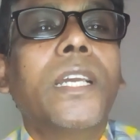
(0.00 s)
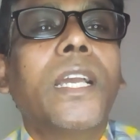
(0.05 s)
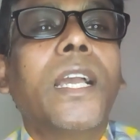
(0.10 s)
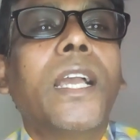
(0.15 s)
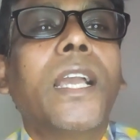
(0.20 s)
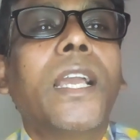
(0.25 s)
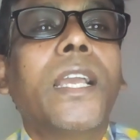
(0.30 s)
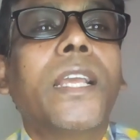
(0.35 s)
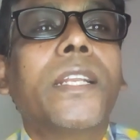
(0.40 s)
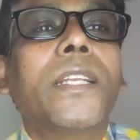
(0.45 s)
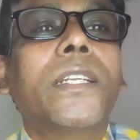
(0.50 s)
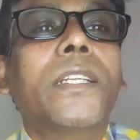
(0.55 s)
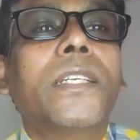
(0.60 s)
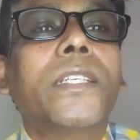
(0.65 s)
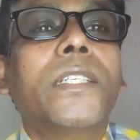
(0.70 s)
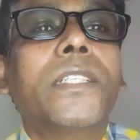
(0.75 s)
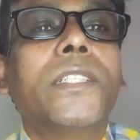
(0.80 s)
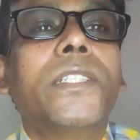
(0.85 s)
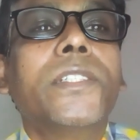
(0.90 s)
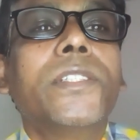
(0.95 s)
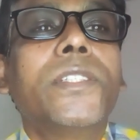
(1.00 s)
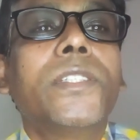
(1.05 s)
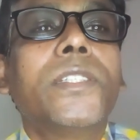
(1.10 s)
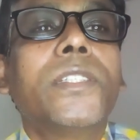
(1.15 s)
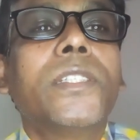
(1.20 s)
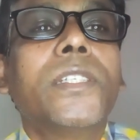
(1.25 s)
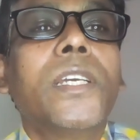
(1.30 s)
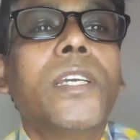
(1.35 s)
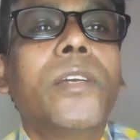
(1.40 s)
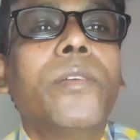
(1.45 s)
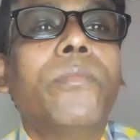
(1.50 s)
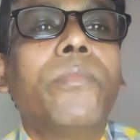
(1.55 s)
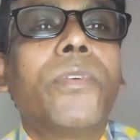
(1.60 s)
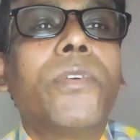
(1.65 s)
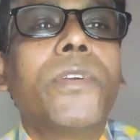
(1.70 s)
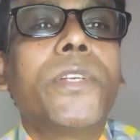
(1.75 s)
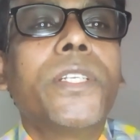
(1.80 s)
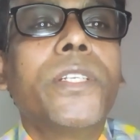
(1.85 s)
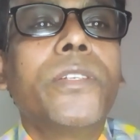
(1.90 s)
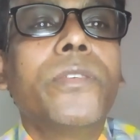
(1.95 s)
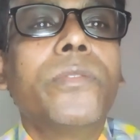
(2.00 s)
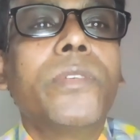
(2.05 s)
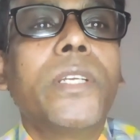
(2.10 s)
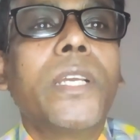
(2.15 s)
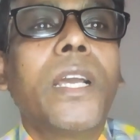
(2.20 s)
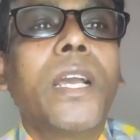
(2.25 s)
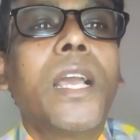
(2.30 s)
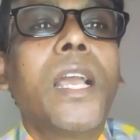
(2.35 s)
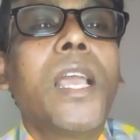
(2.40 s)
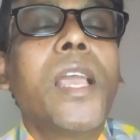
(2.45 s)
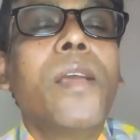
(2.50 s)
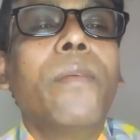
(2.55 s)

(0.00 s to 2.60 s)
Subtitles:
and it is proteinuria,